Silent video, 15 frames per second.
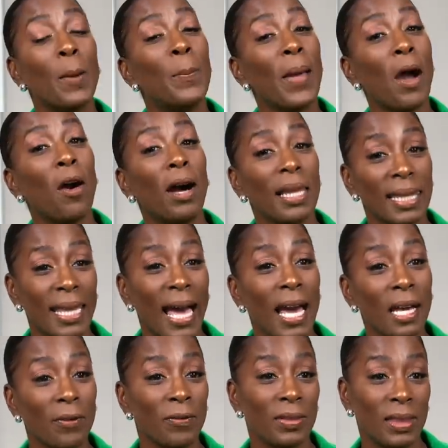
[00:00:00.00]
about a
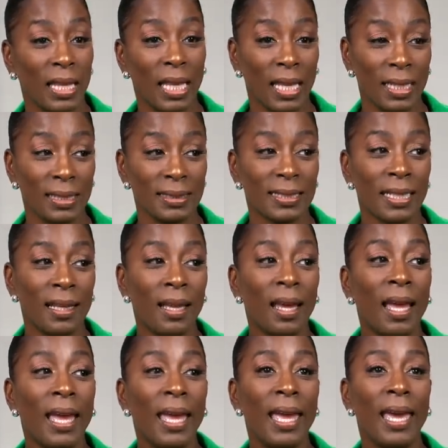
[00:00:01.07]
lot of things,
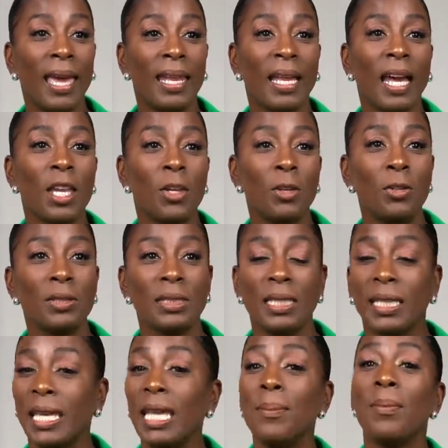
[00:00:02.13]
and I usually
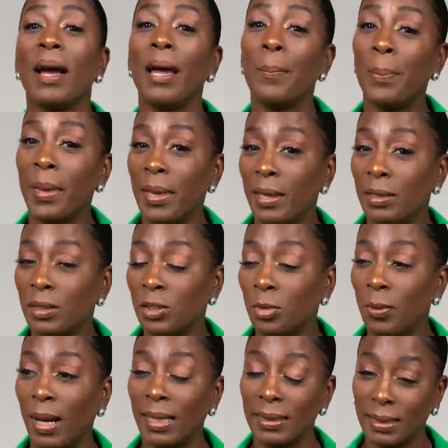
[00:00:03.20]
keep my opinions to
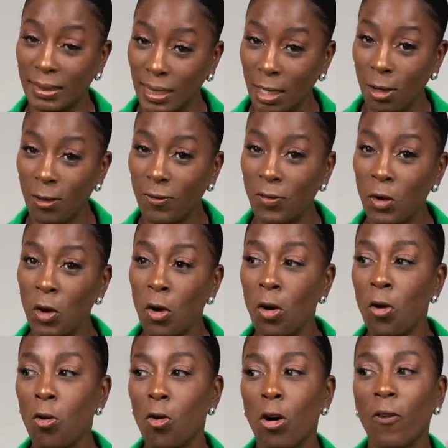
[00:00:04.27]
myself,
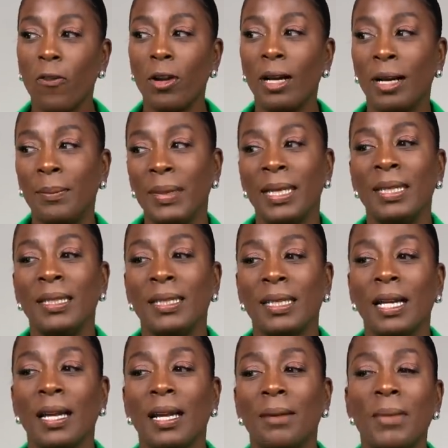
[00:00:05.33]
or if
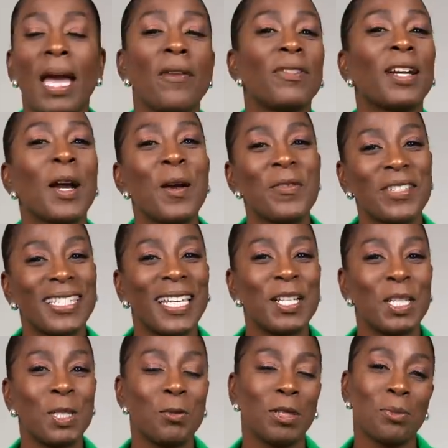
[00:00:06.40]
I'm having
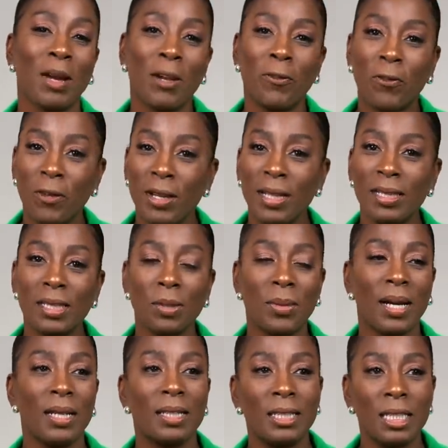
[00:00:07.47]
conversations with my friends or
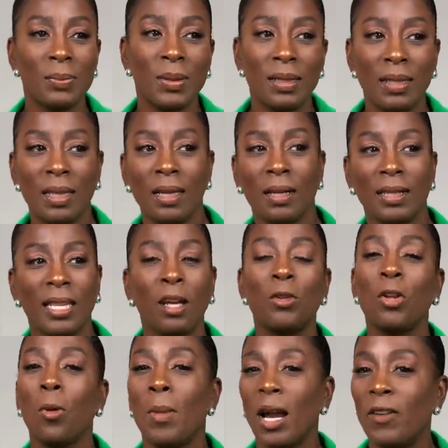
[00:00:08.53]
my husband, they'll
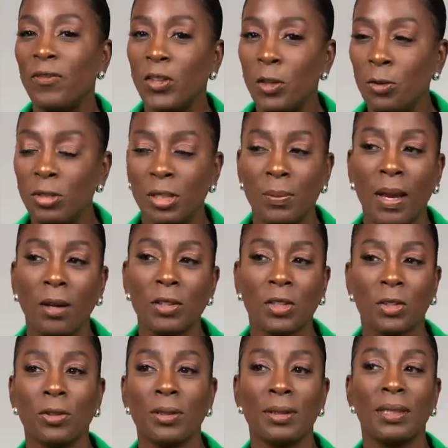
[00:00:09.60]
know my views about
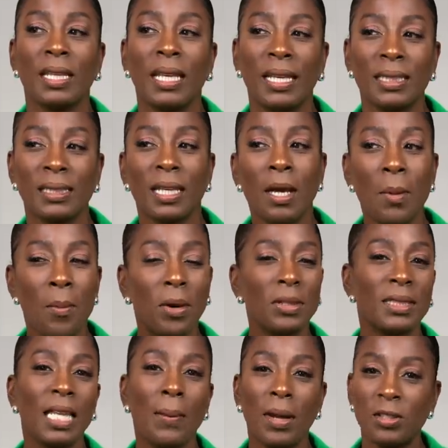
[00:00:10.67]
certain things. Most
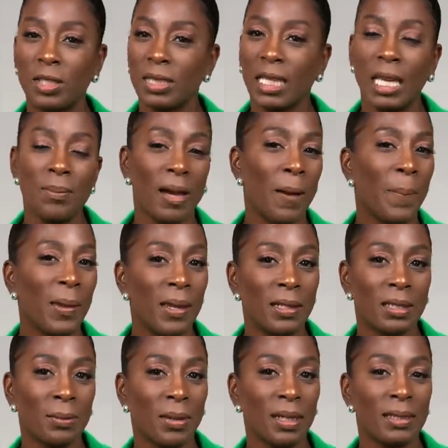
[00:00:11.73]
of the time, I just keep my opinion
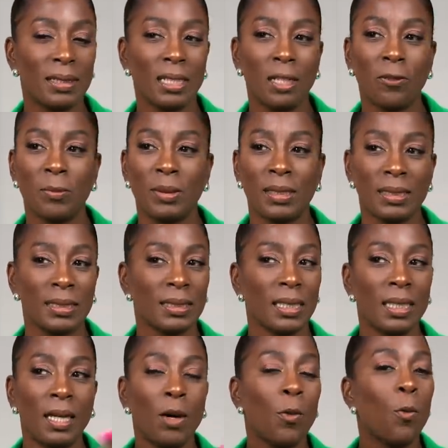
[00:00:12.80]
to myself because
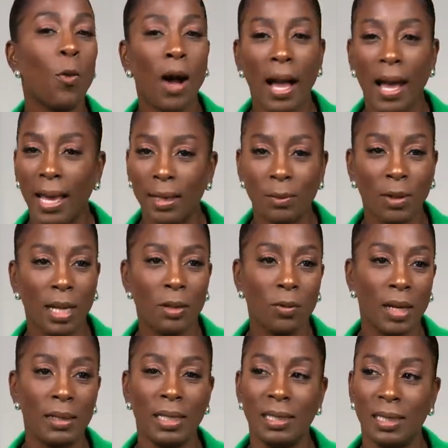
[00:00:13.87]
why? Why do
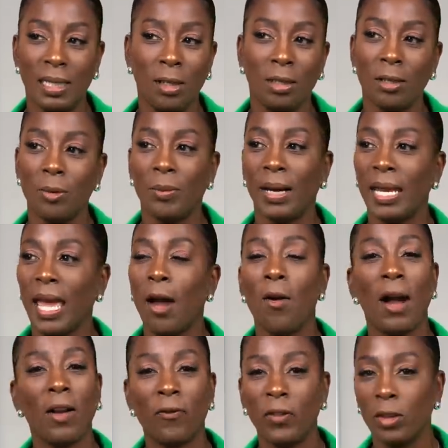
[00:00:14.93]
I need to tell everybody how
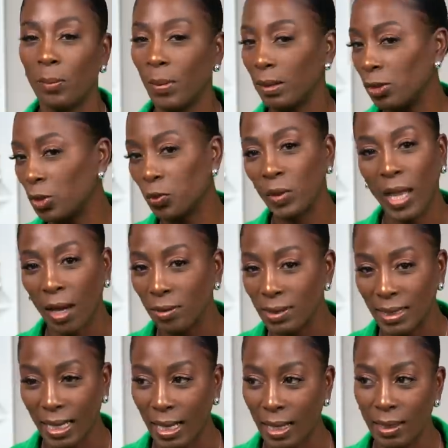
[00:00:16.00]
I feel about the tree
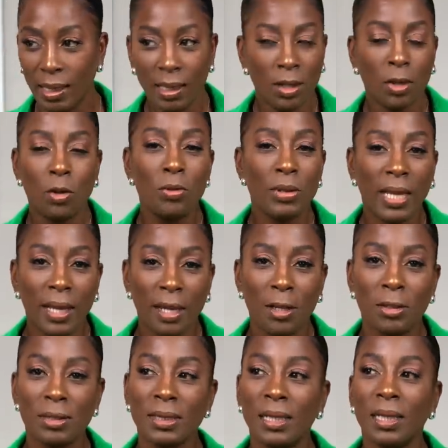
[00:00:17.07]
outside? Who
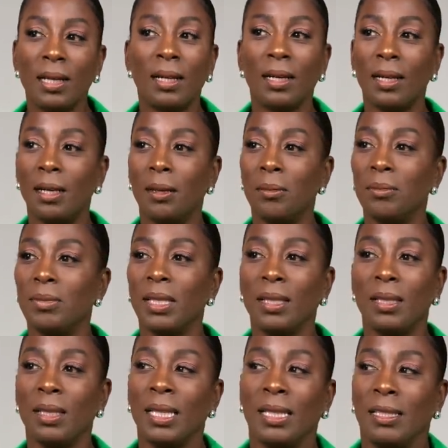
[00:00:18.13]
cares?
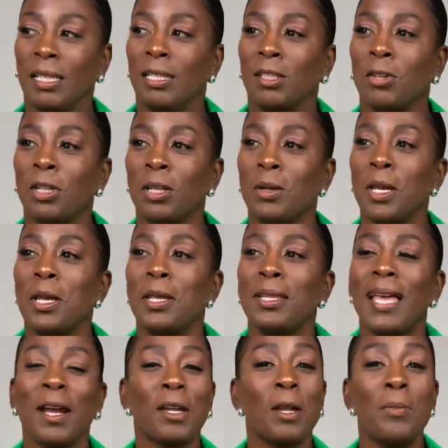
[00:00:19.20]
It's not
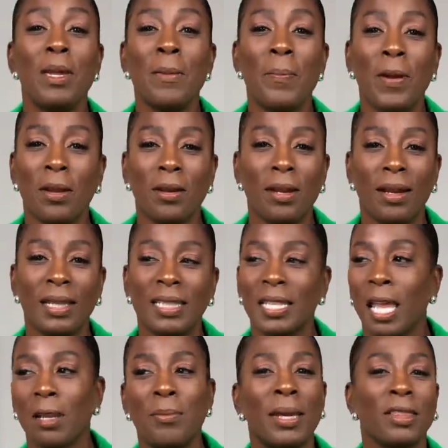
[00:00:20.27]
gonna end better. It's
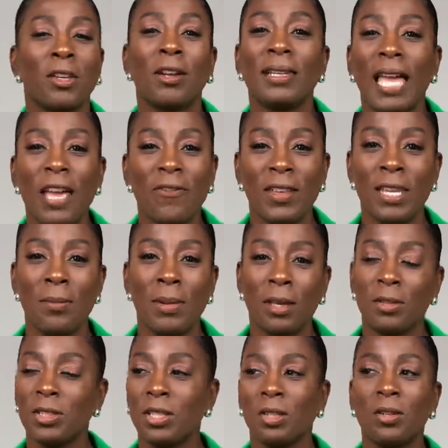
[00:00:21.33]
not gonna make their life any
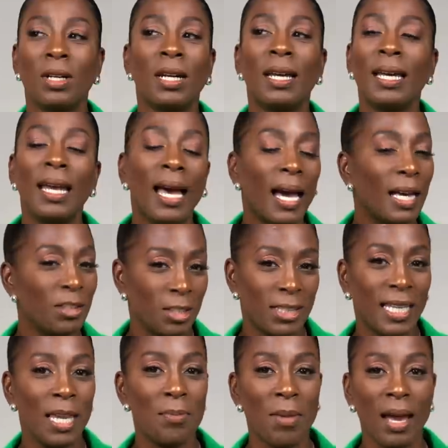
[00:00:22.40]
better. So I just
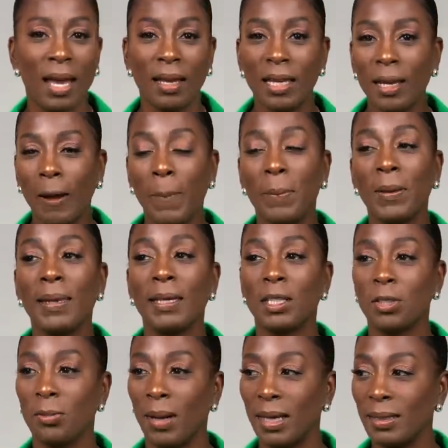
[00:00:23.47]
keep my opinion
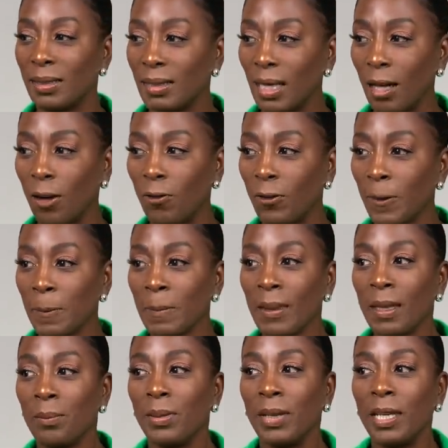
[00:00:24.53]
to myself.
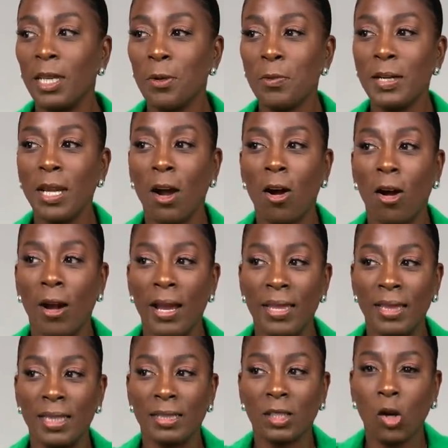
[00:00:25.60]
But here we are in
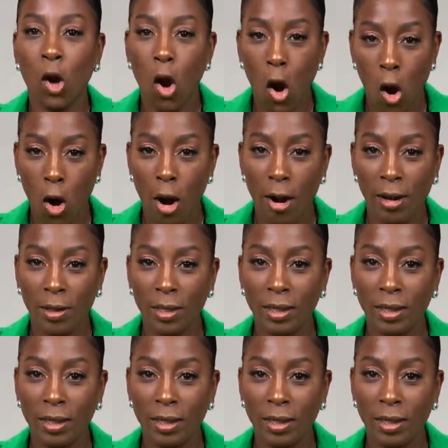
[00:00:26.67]
this car